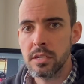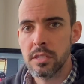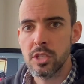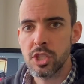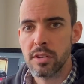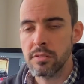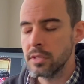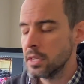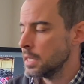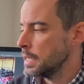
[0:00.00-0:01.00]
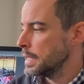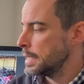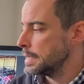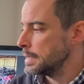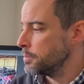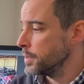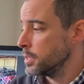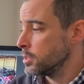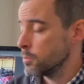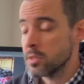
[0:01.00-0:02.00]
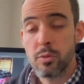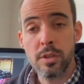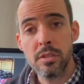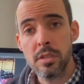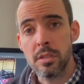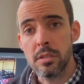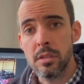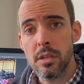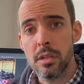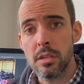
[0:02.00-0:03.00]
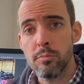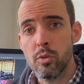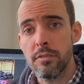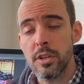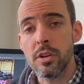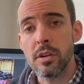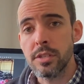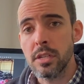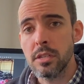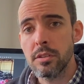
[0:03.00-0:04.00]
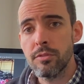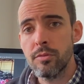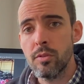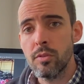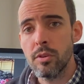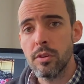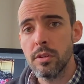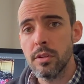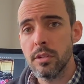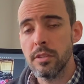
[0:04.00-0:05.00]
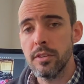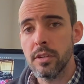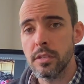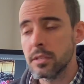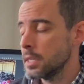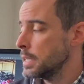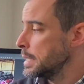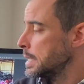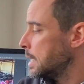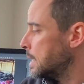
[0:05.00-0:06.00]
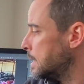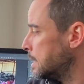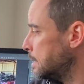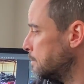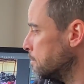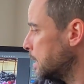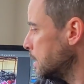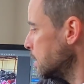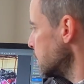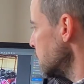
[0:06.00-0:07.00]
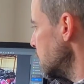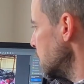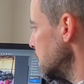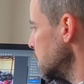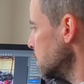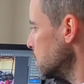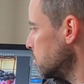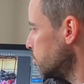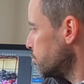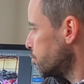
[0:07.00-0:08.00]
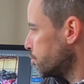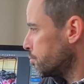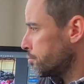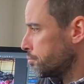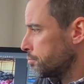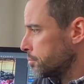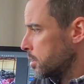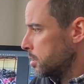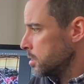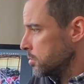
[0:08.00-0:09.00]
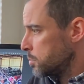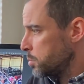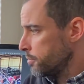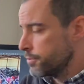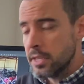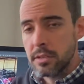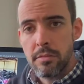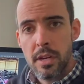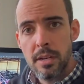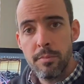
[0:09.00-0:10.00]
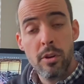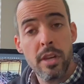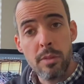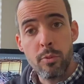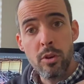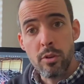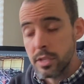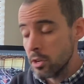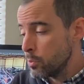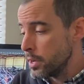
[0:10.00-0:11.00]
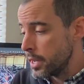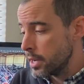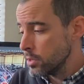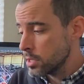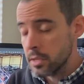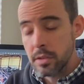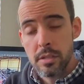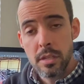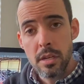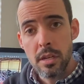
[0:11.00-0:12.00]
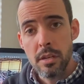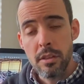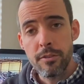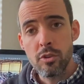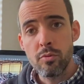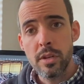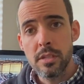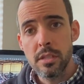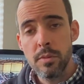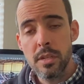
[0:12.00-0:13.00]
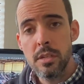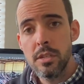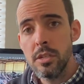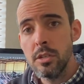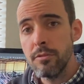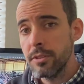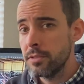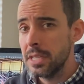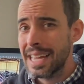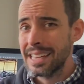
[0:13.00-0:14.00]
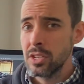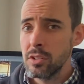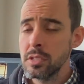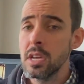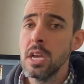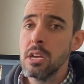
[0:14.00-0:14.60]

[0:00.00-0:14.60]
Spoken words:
into the channel in terms of producing more video content for all of you guys. What else? I don't know. It's been fun. Oh yeah, the pre-order is open now. So there's the first run is limited to 50 calendars.